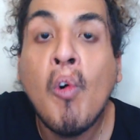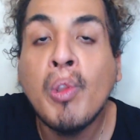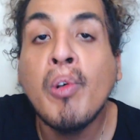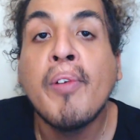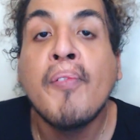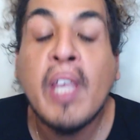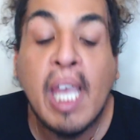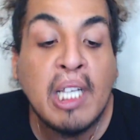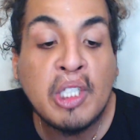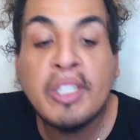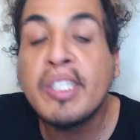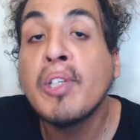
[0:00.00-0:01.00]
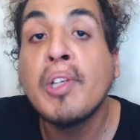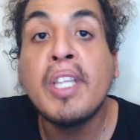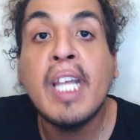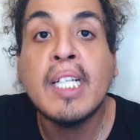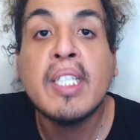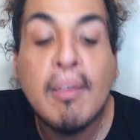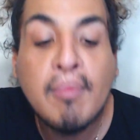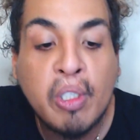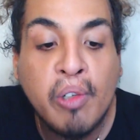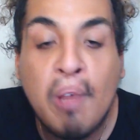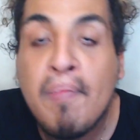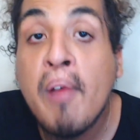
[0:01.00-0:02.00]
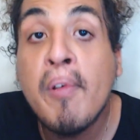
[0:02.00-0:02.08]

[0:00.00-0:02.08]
all notifications so the next time Studio